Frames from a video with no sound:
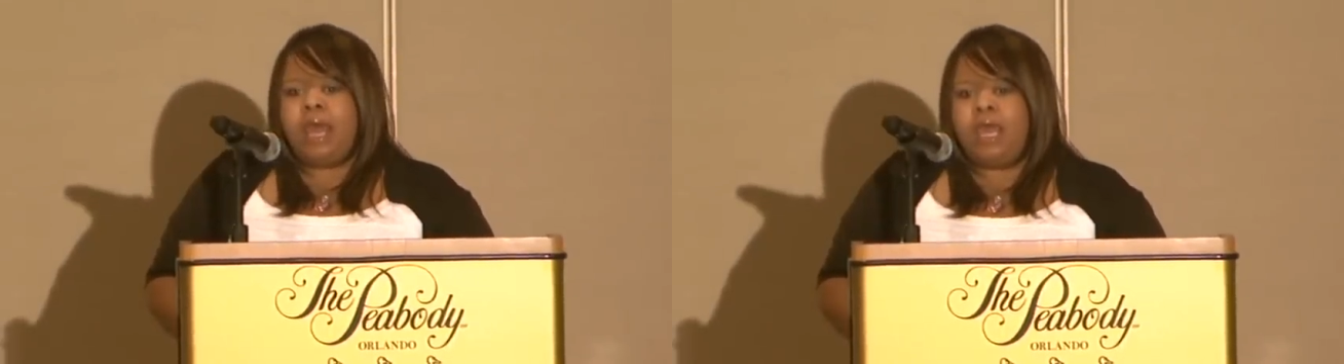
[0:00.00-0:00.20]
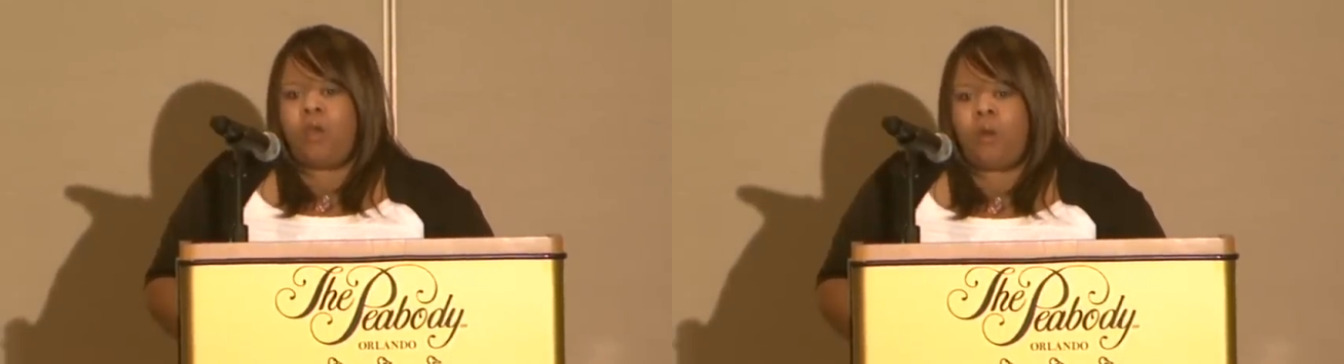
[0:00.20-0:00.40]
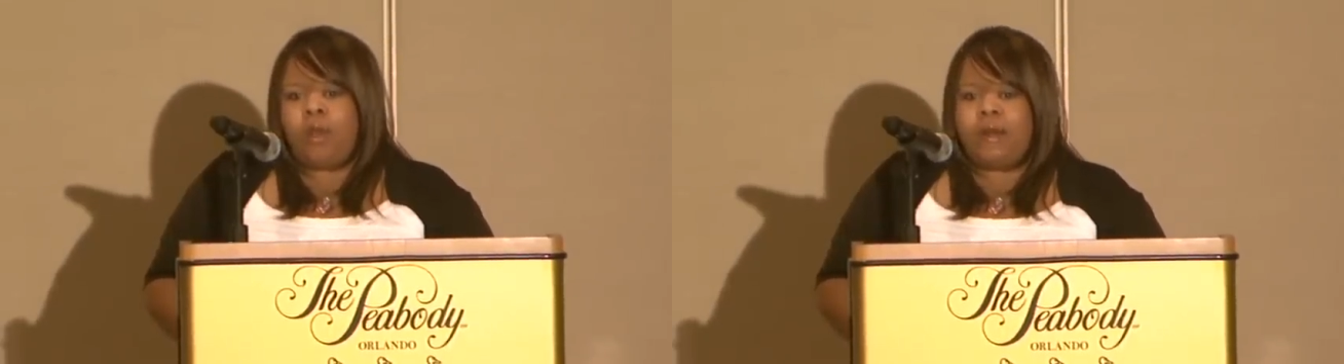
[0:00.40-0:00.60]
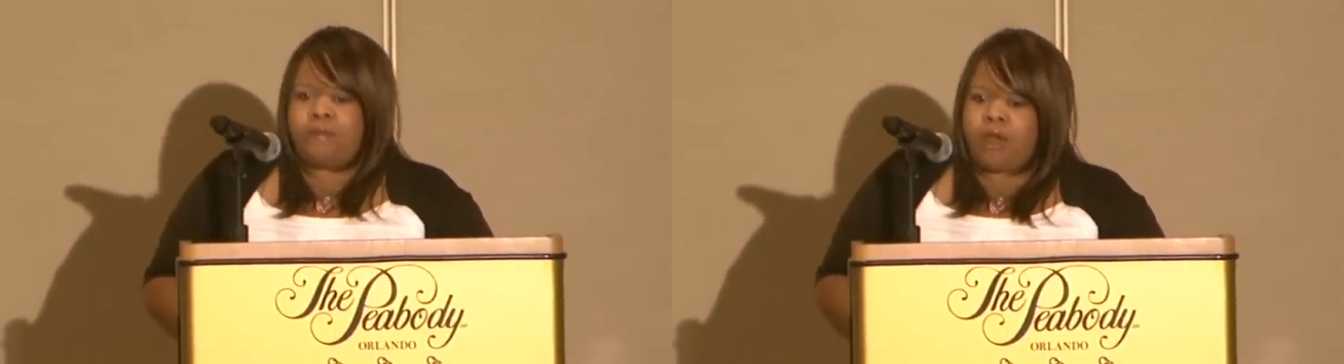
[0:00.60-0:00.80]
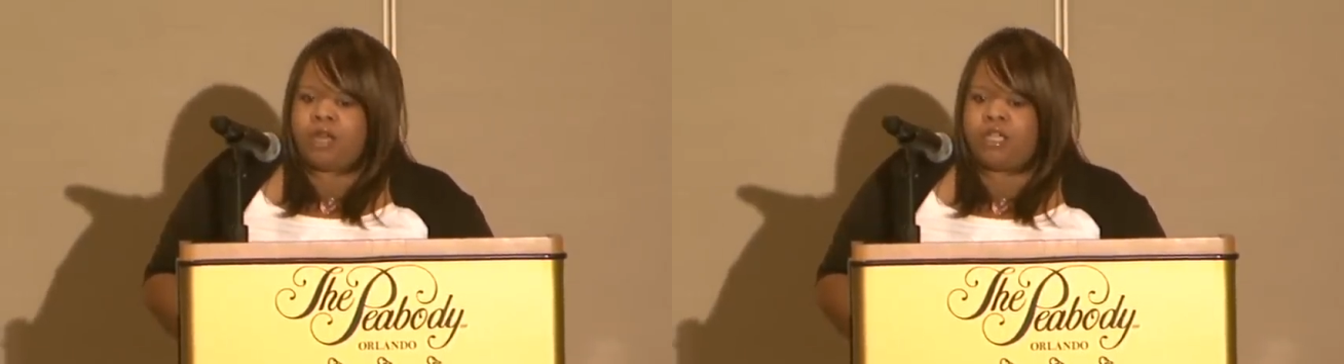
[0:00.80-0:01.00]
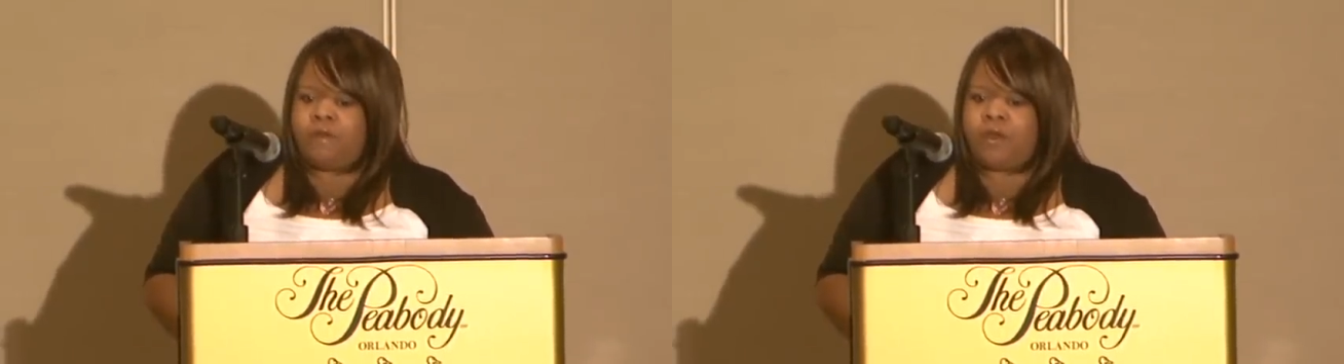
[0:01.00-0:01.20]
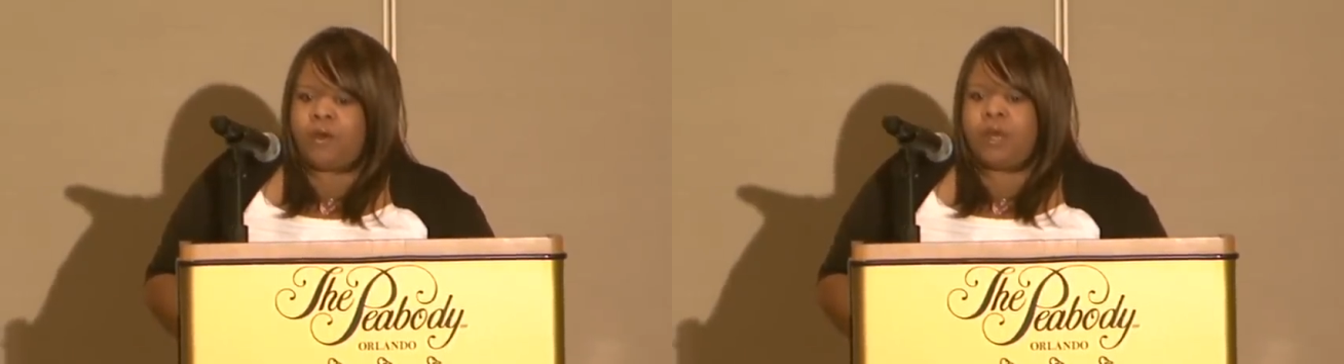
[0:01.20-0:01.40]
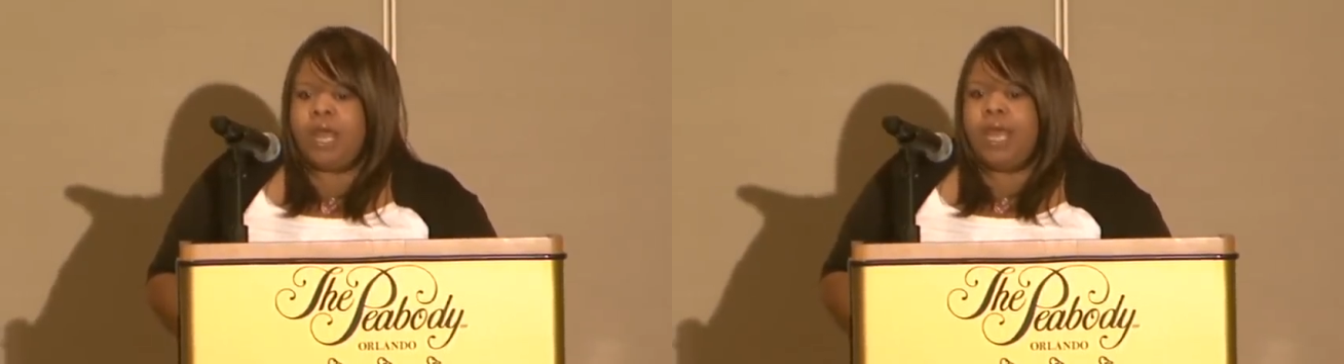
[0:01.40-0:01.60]
ACORN, and Project
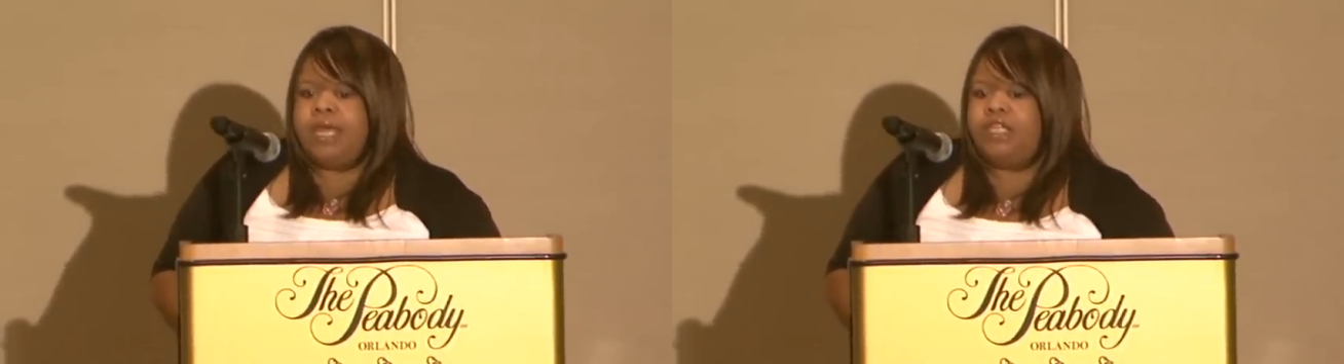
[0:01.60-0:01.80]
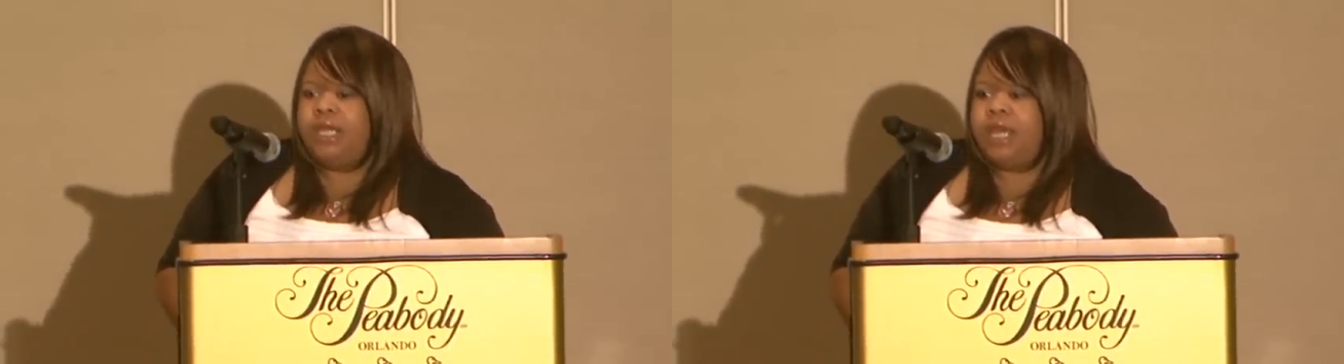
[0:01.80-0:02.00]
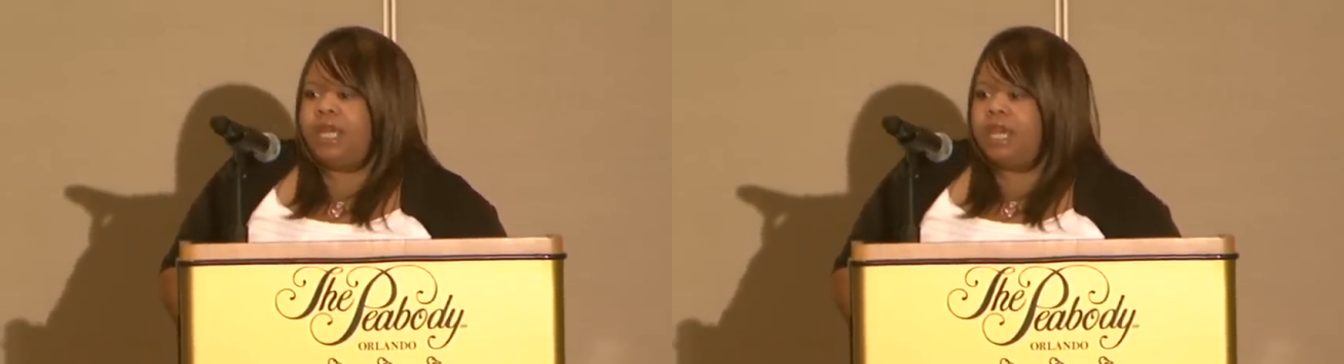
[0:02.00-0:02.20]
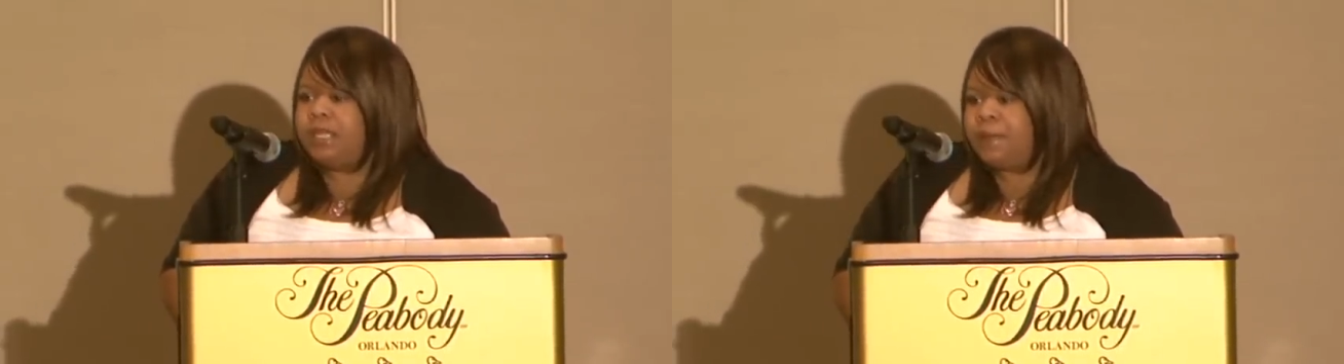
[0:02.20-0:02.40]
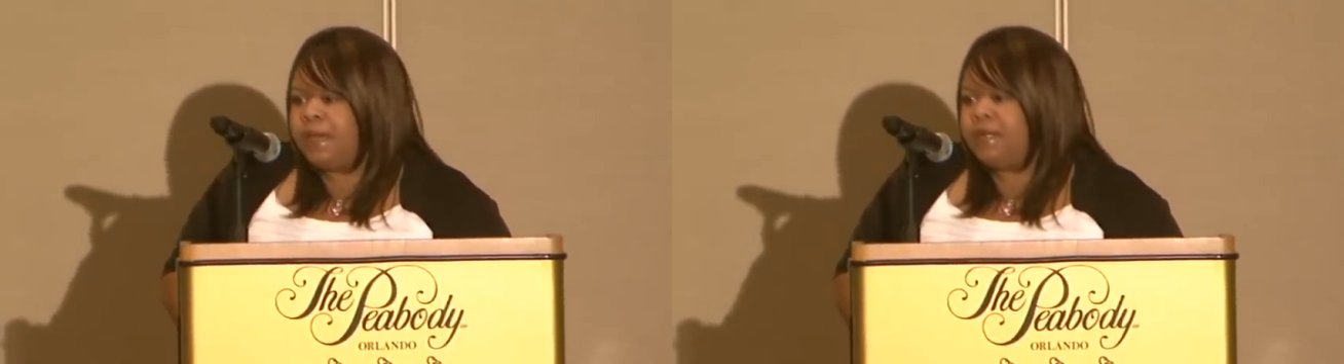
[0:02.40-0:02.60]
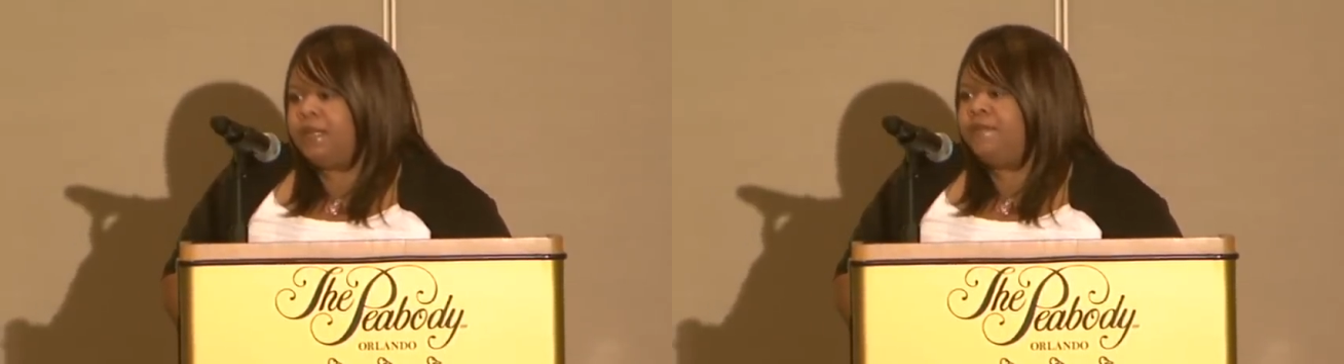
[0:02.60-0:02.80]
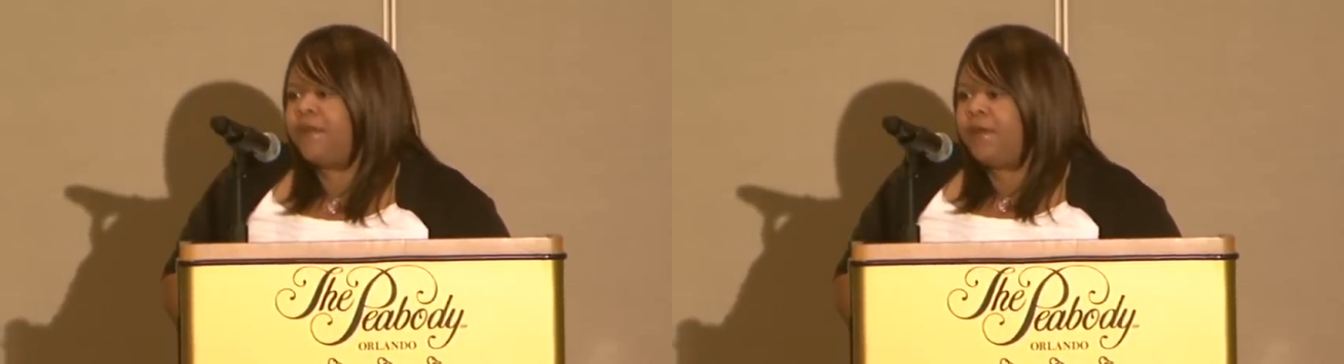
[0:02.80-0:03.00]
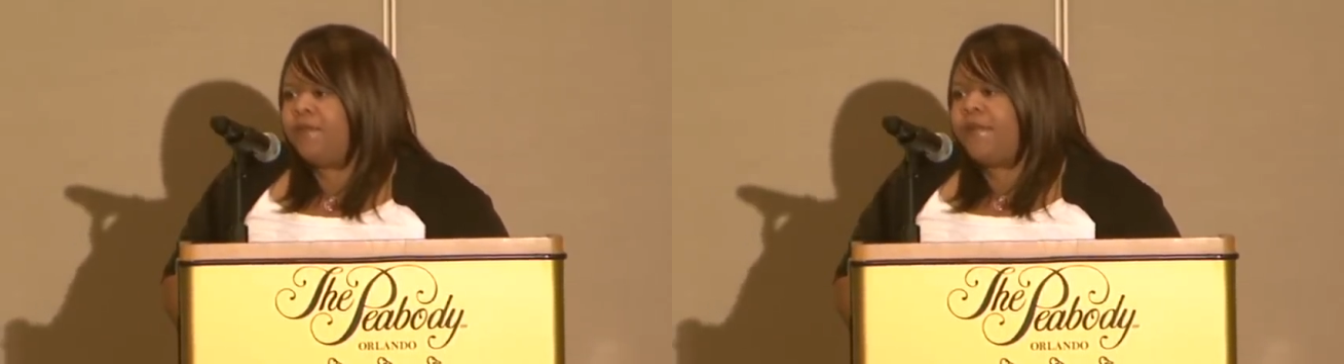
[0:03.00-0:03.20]
Vote, and she had independently
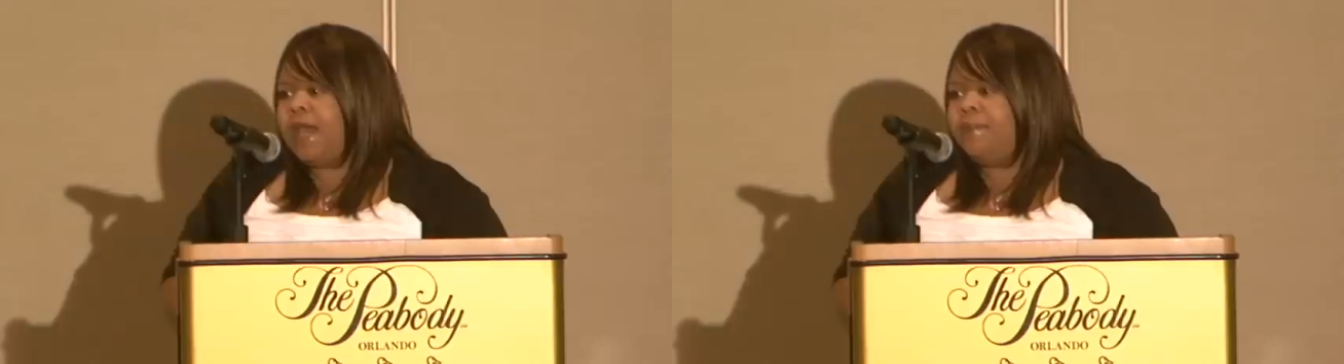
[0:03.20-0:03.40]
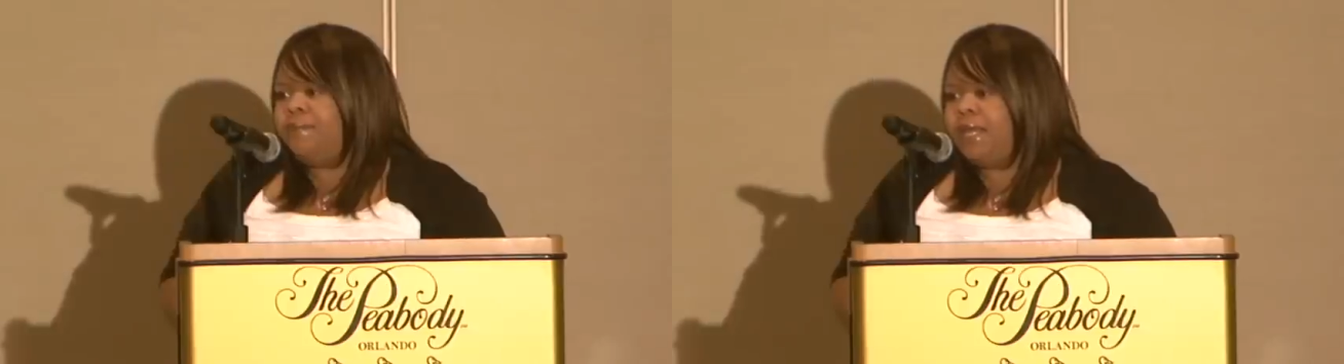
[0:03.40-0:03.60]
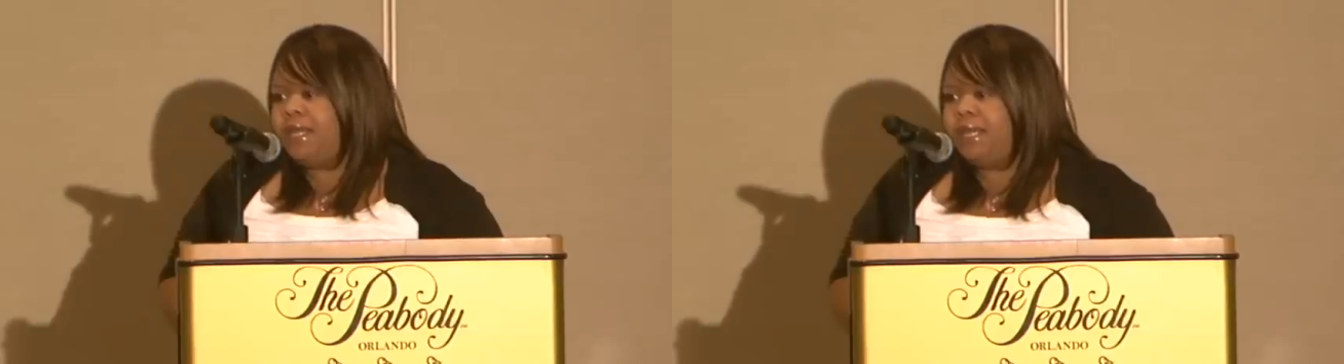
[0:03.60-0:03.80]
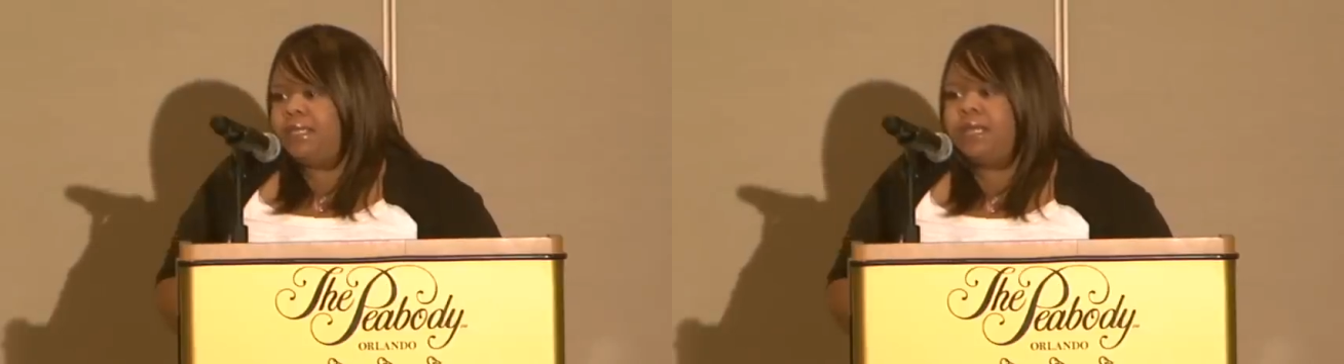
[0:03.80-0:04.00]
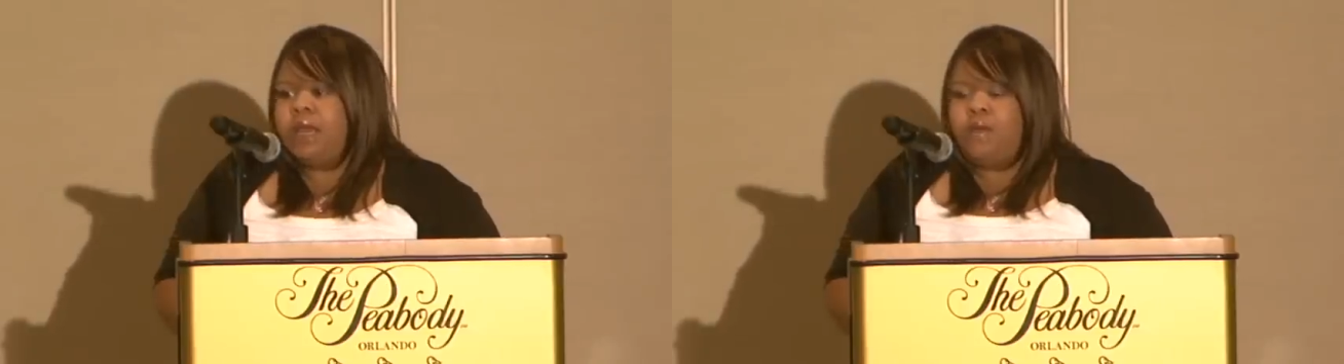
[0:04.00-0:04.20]
verified meetings